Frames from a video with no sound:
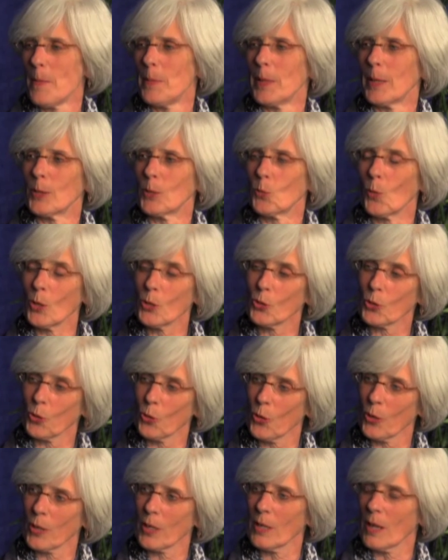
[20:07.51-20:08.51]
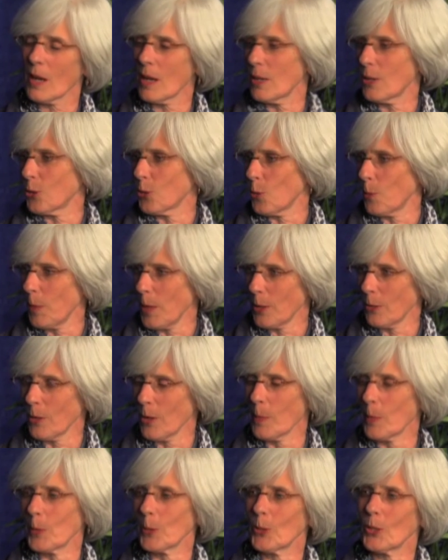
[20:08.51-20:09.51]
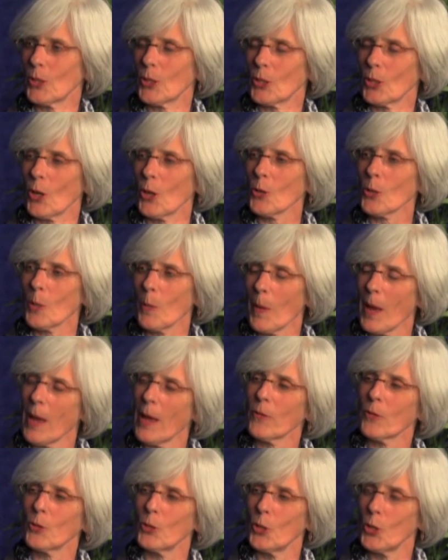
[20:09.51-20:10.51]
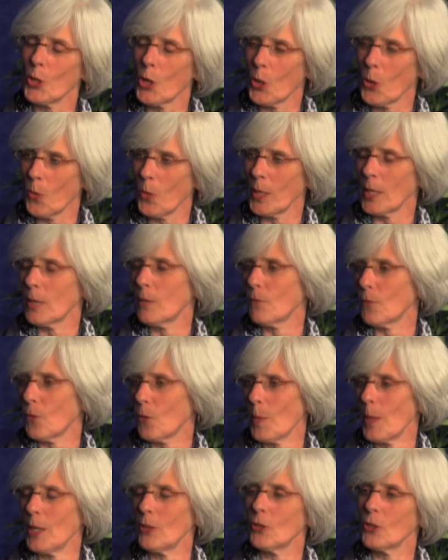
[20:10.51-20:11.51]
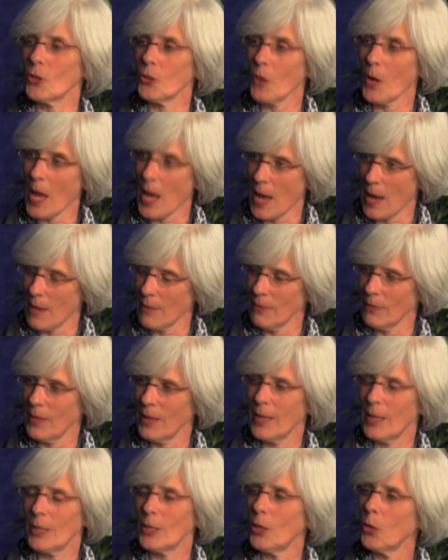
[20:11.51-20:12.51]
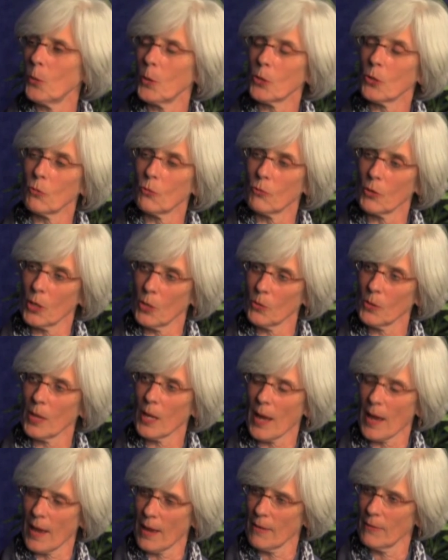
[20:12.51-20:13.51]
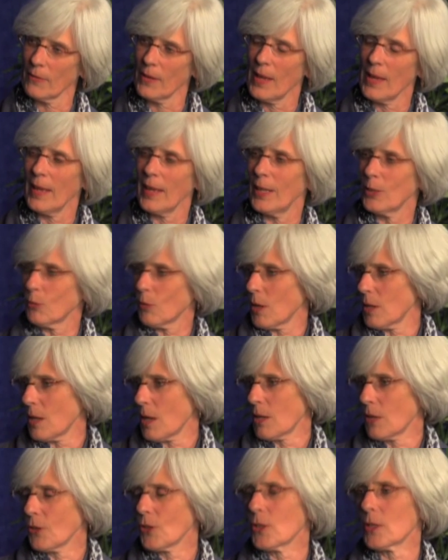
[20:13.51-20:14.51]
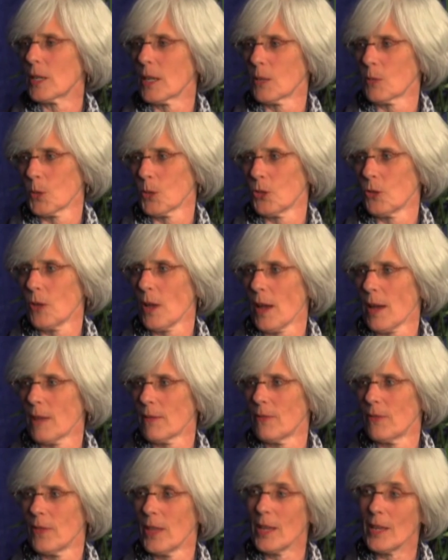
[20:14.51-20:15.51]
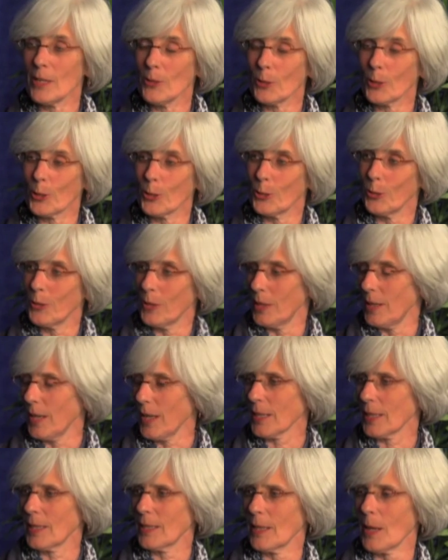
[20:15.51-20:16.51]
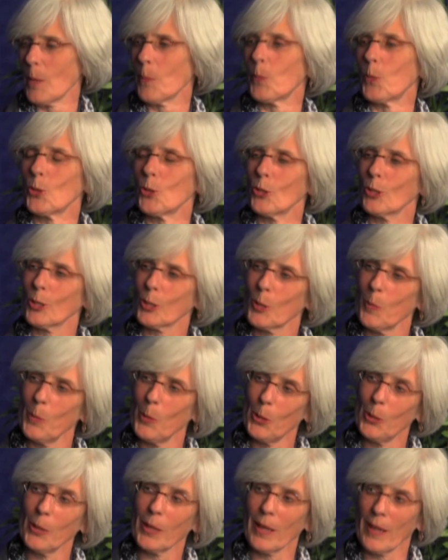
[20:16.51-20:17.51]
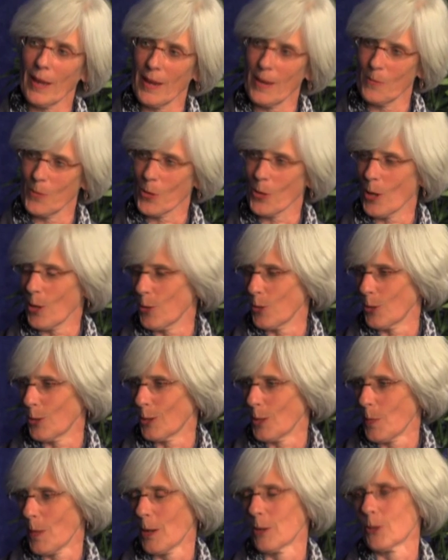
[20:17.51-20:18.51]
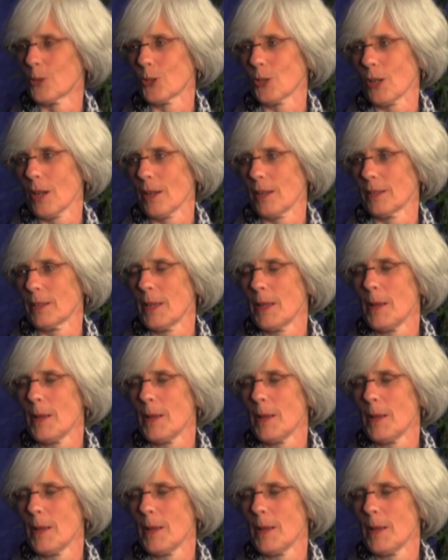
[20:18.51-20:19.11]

Because once you're organized, you're better able to start the path to know what information you have, know what you don't have, and try to understand what you have. Then you can do the next step, which is communicate with others about your child